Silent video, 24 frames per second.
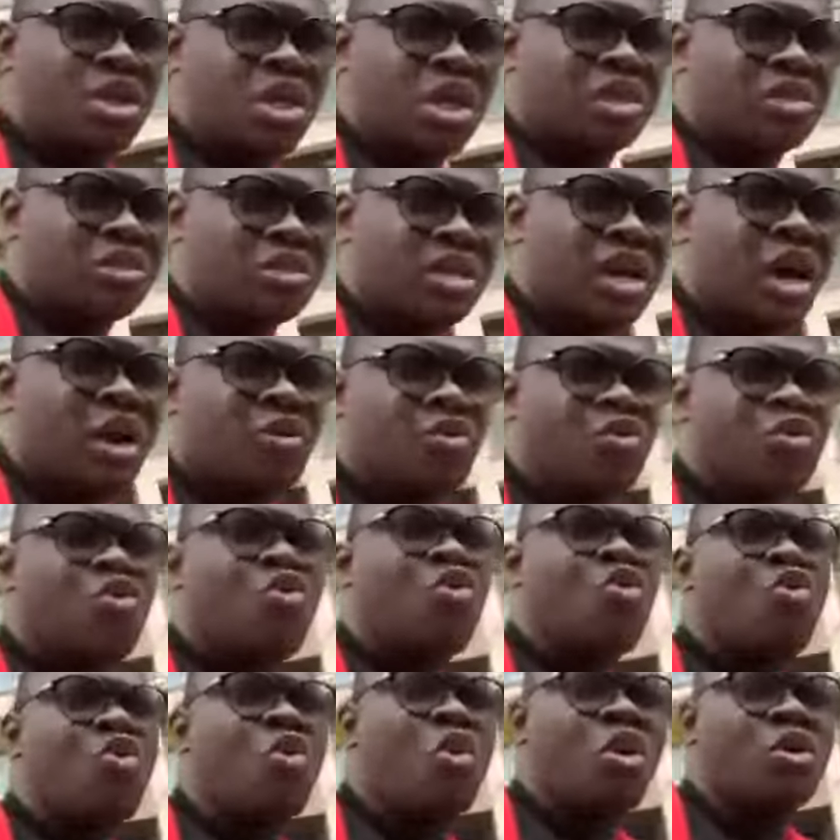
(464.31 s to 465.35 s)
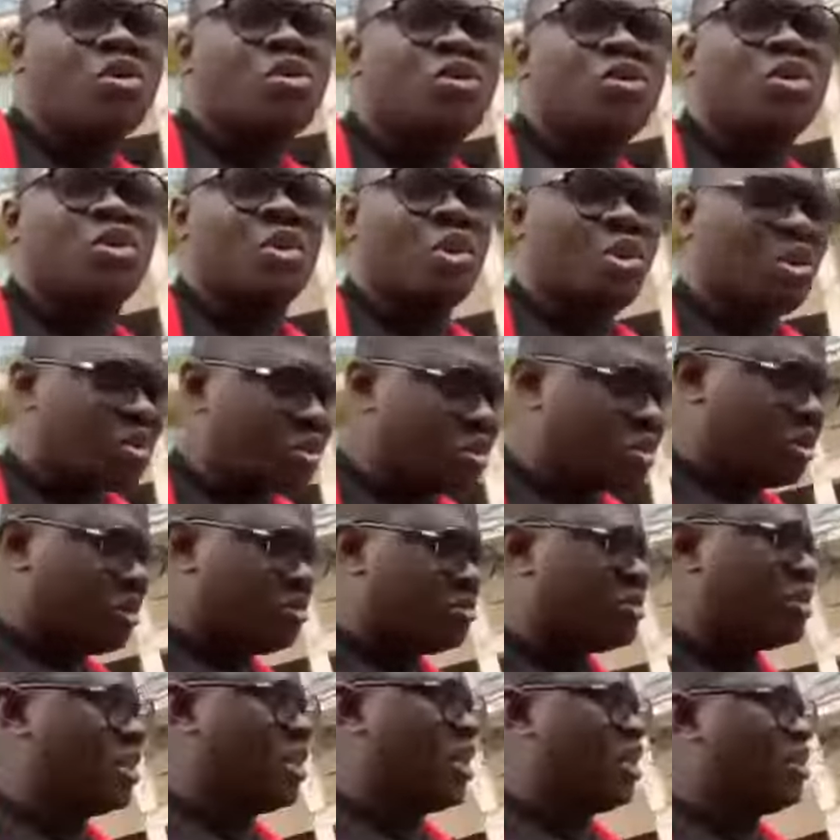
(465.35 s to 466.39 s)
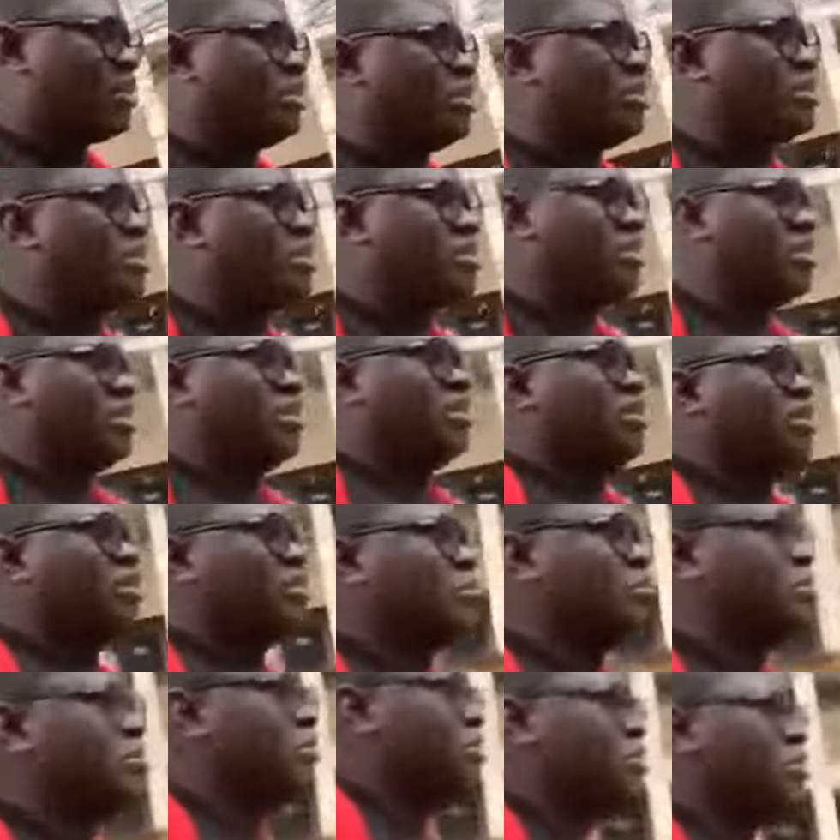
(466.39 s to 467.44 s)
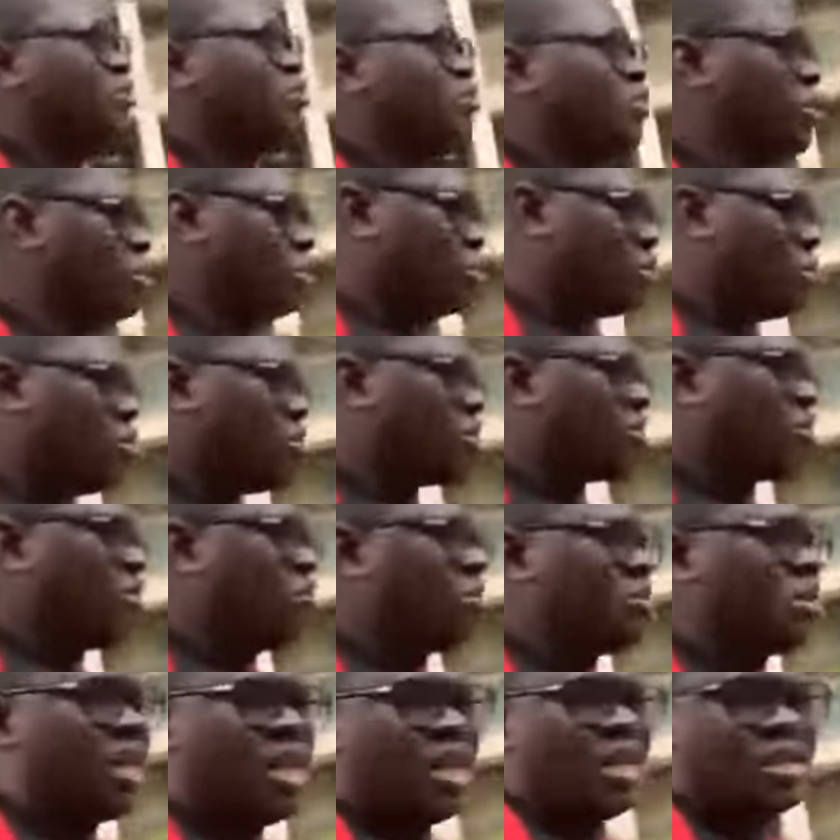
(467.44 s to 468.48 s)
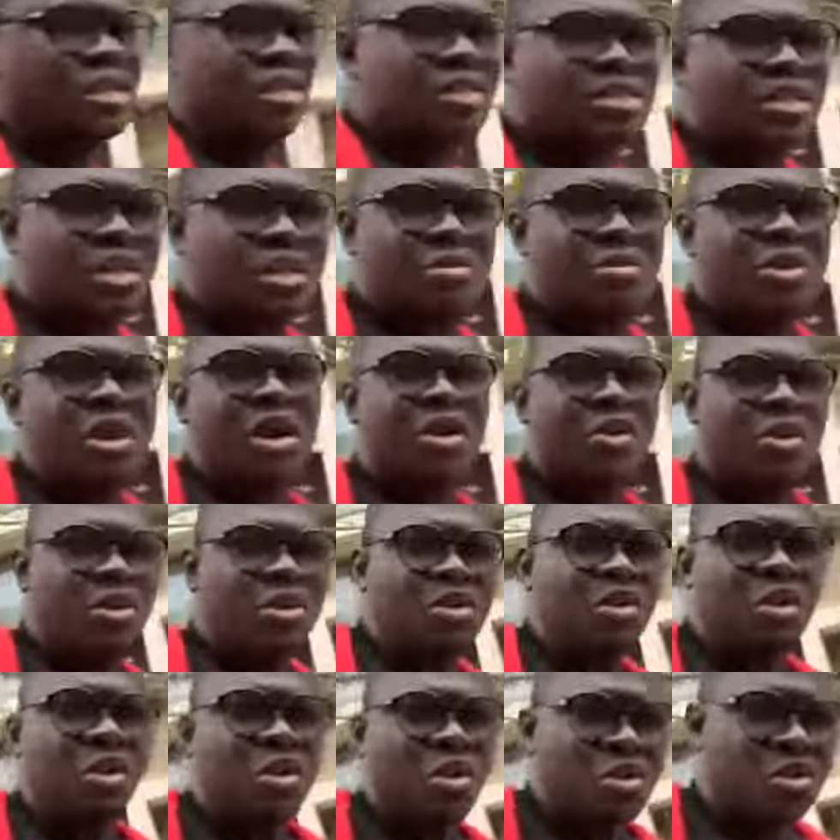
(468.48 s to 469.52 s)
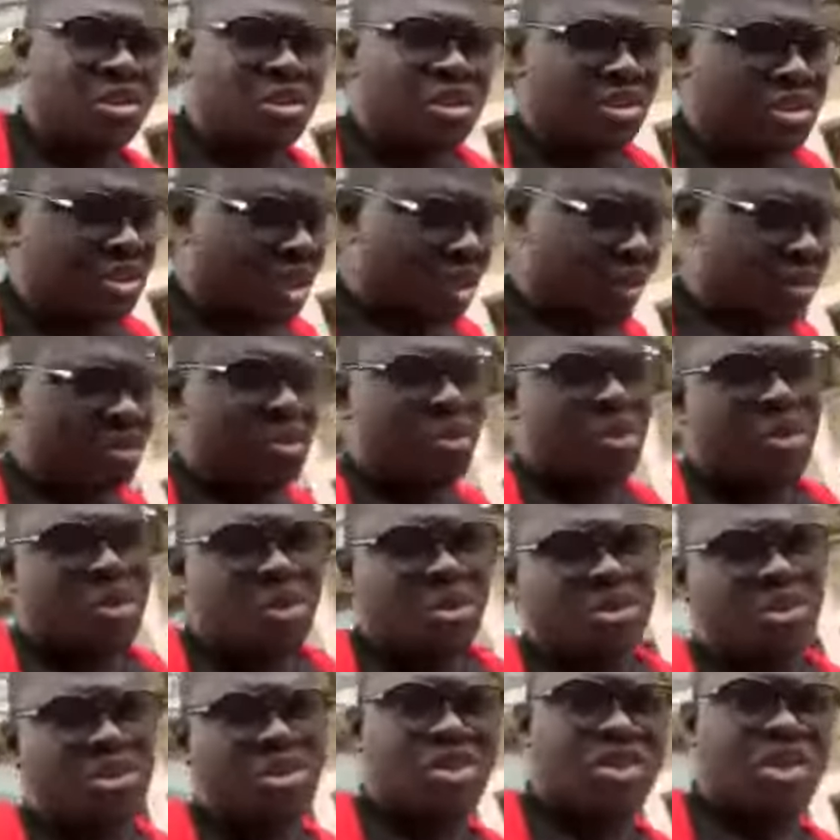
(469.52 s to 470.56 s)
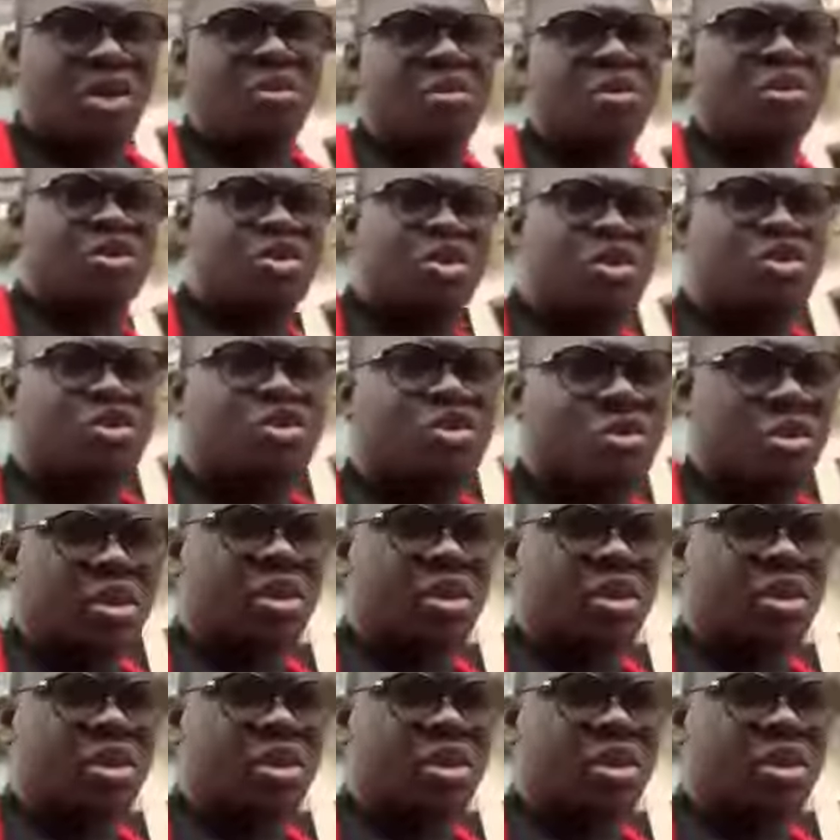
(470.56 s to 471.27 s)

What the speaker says: Now, who wants to own something like this? If you want to own something like this, tell me, I want to own this. Come on, talk to me.